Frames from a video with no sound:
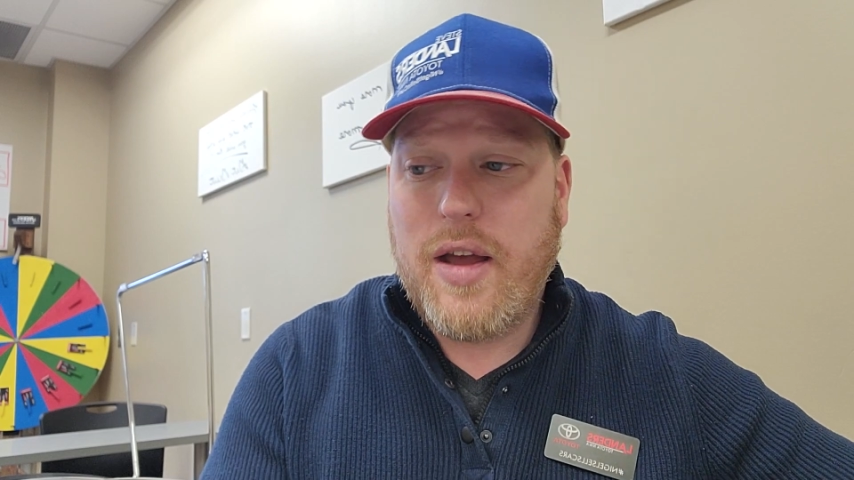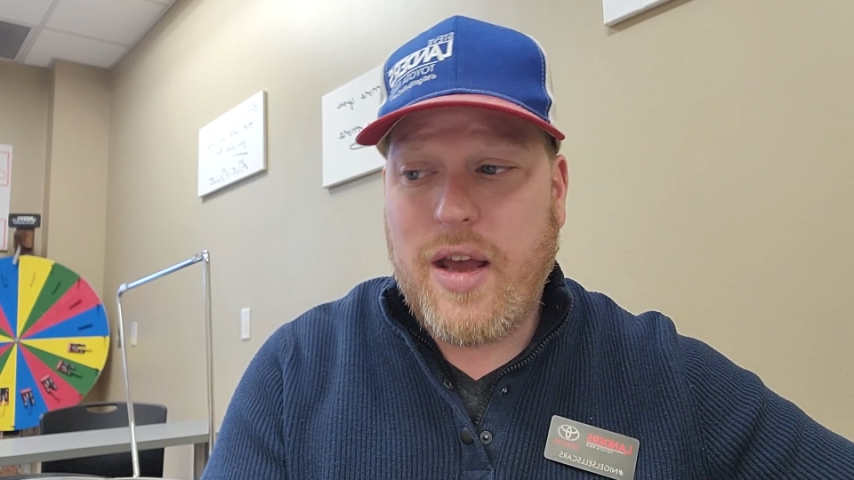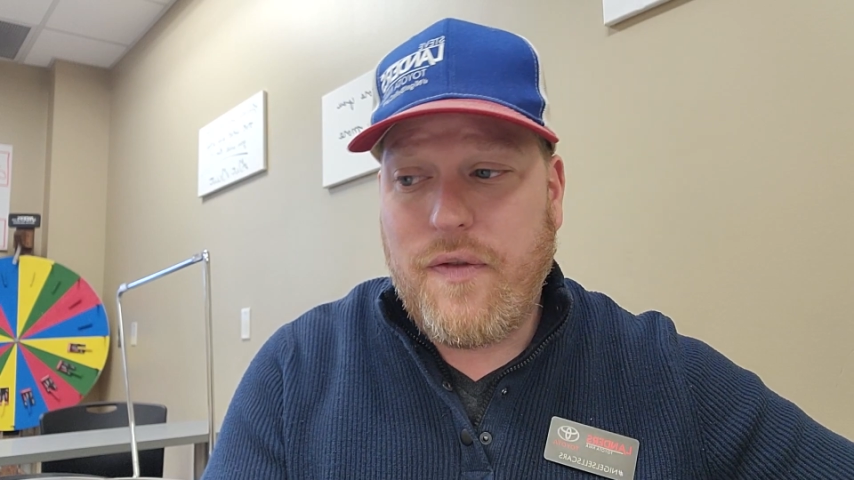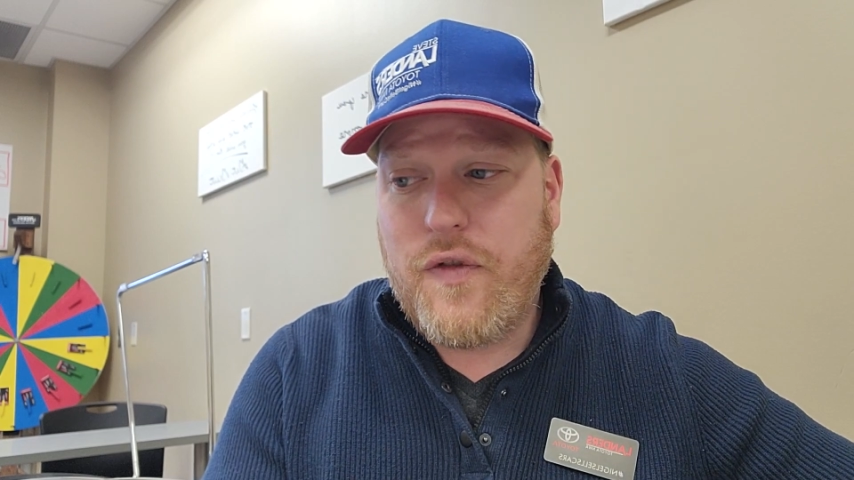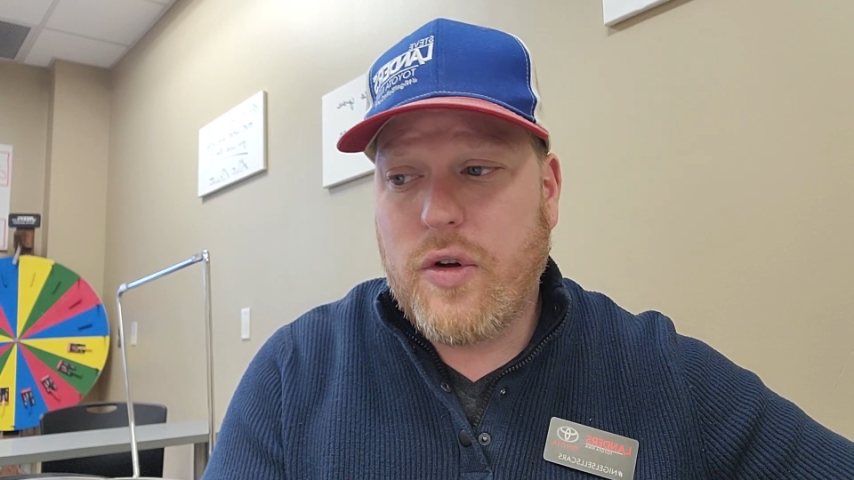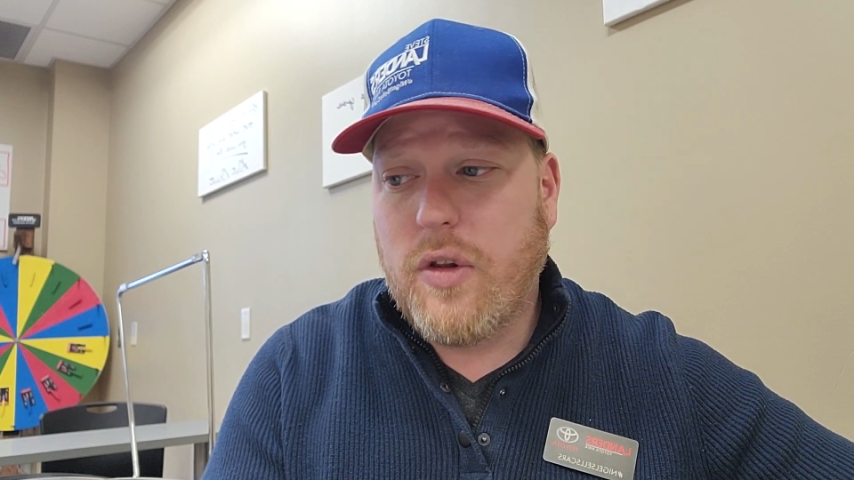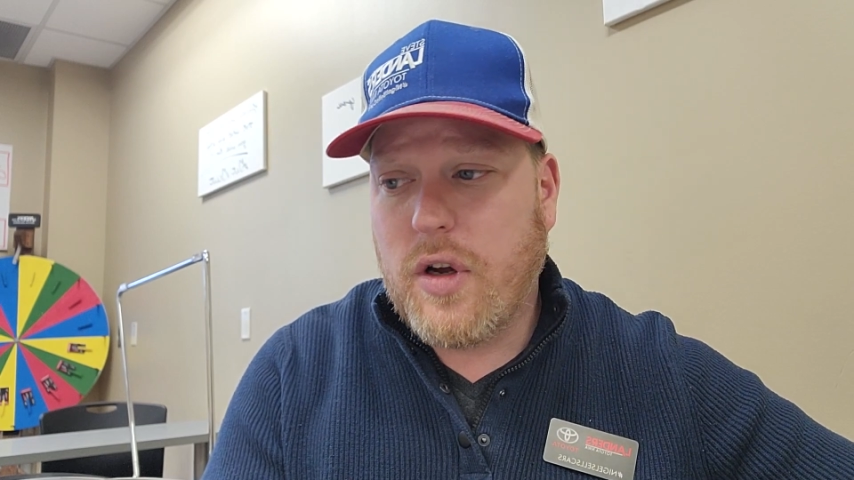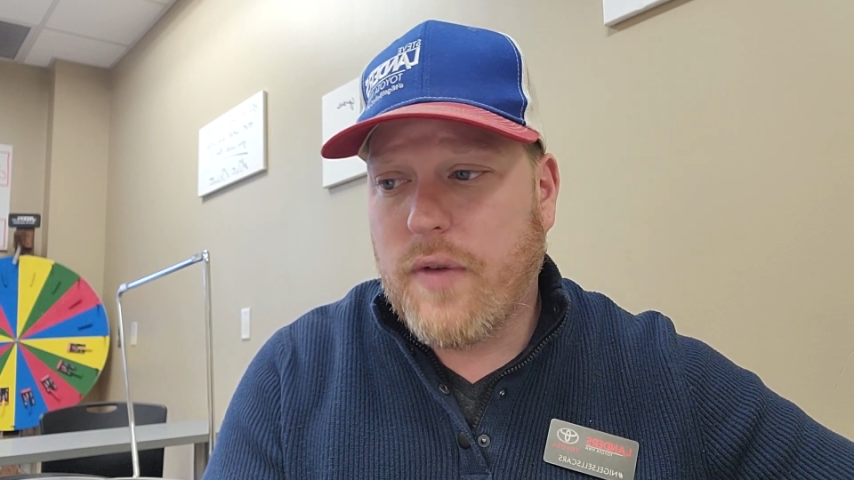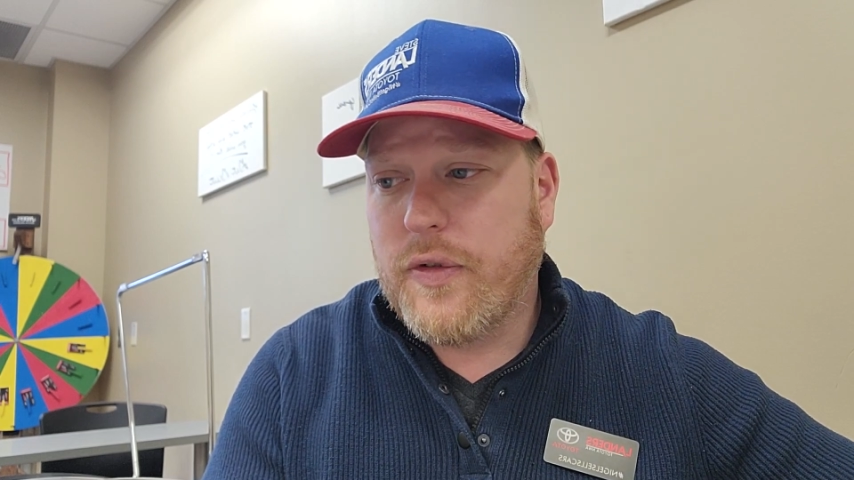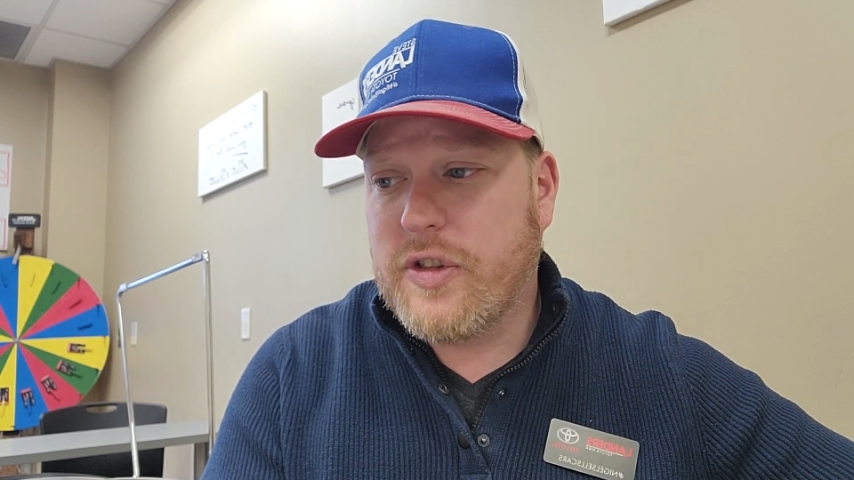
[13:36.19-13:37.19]
If you're
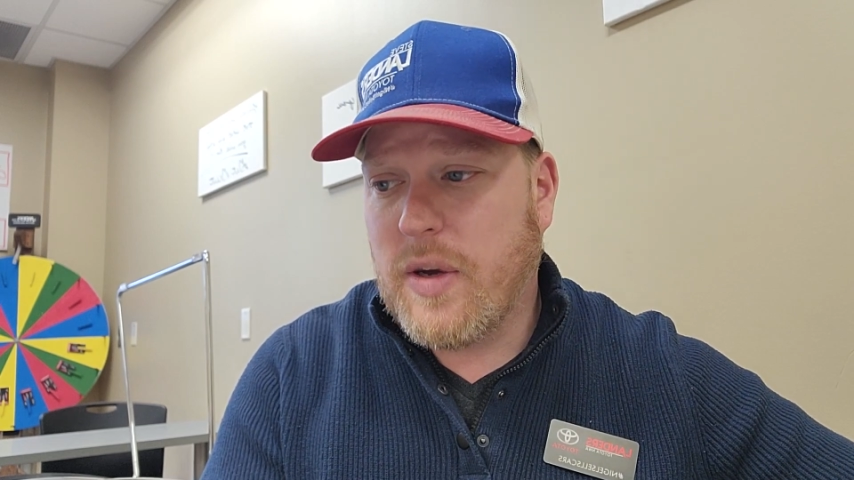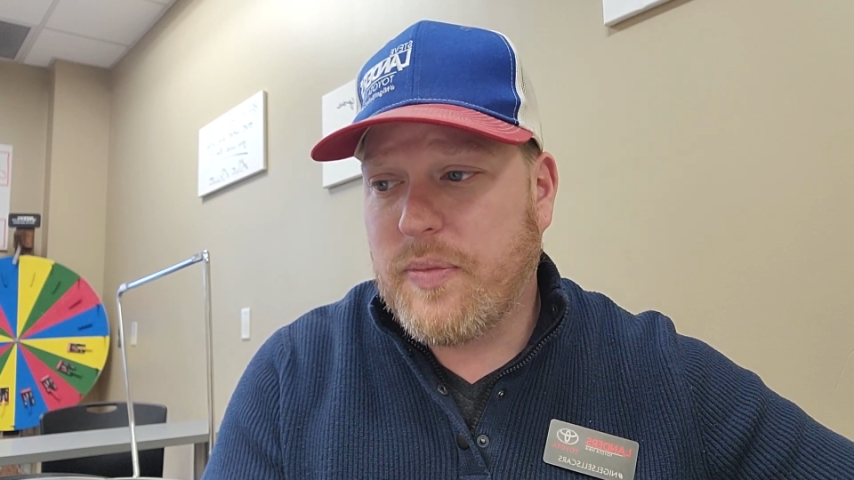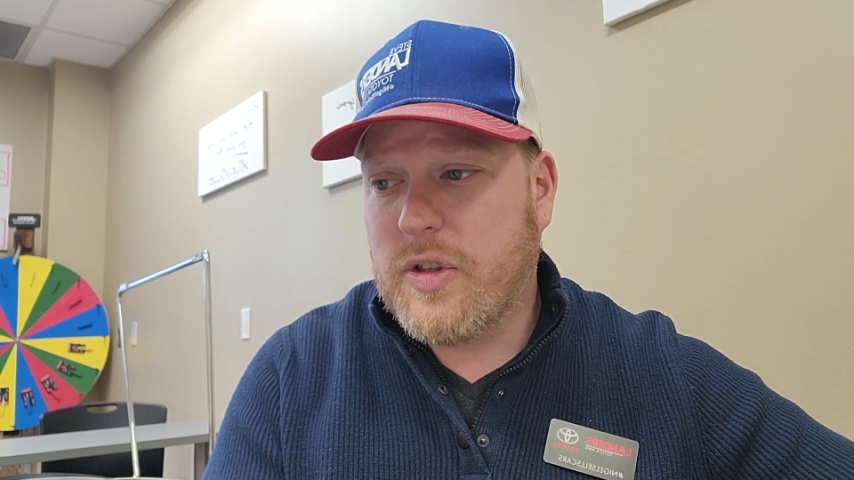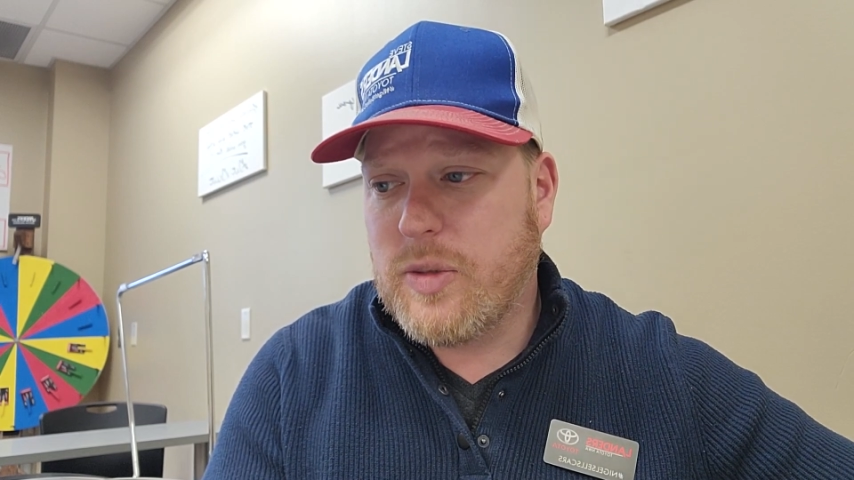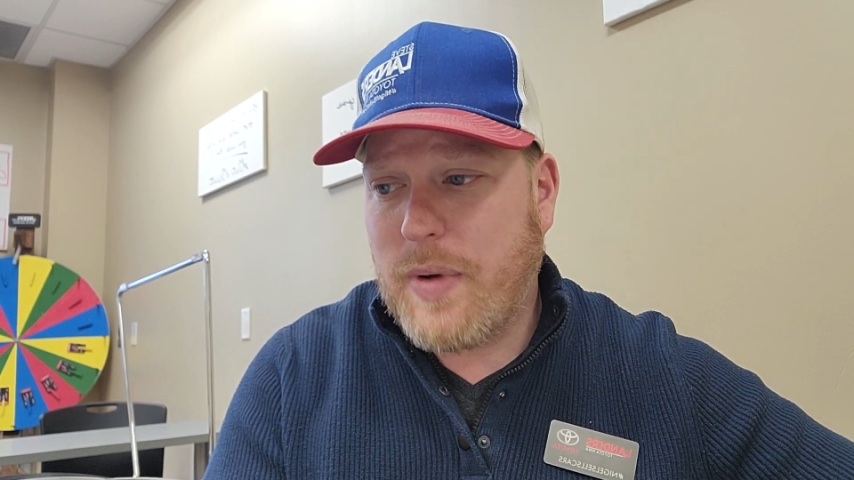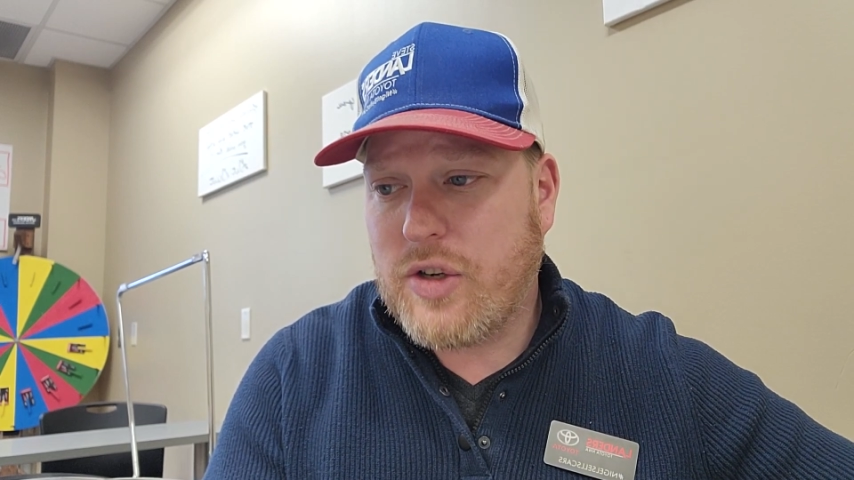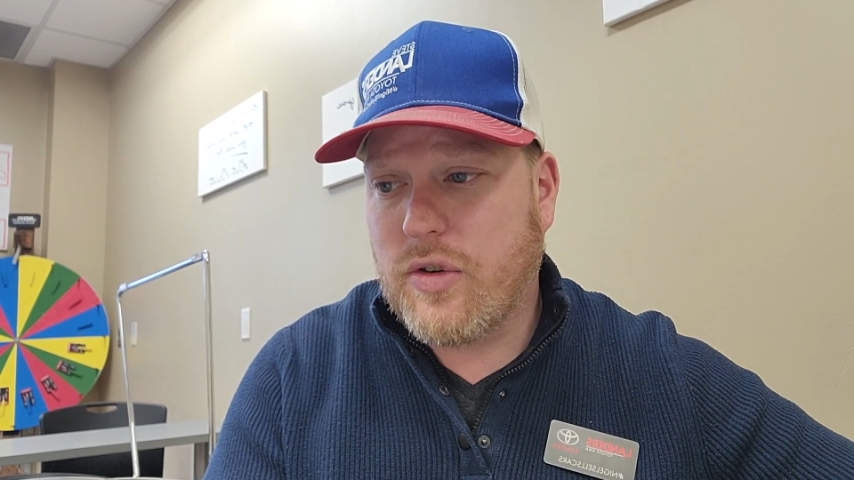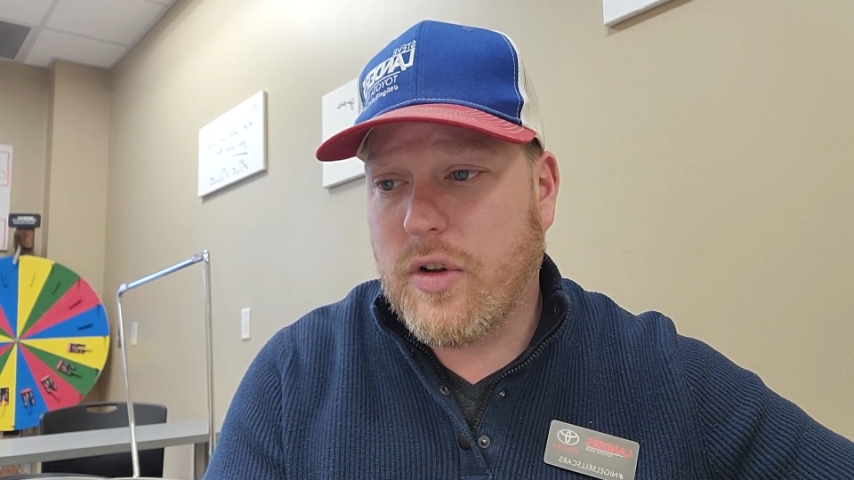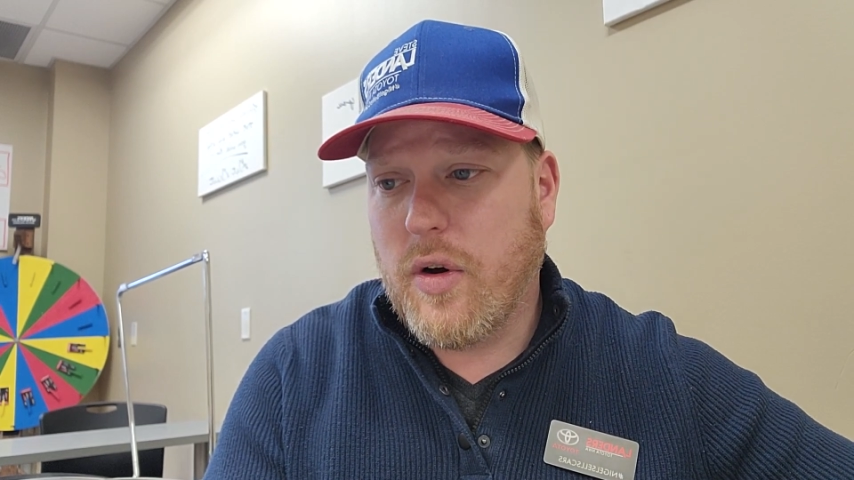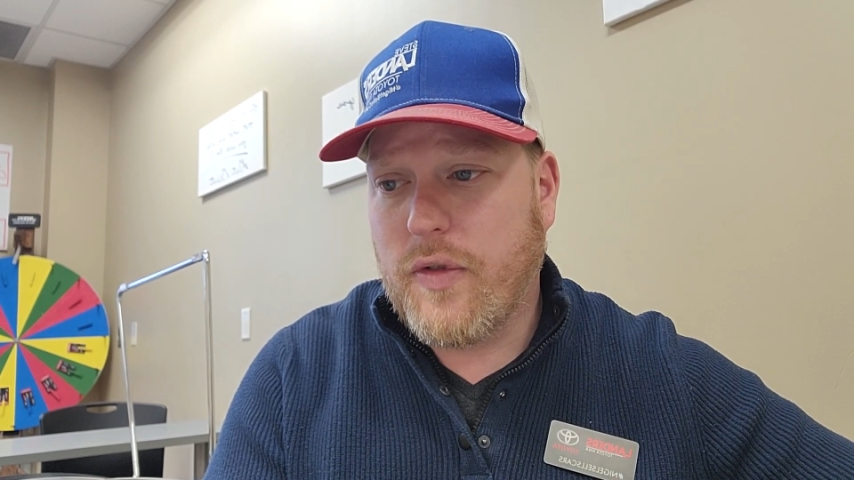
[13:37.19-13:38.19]
looking for something special though,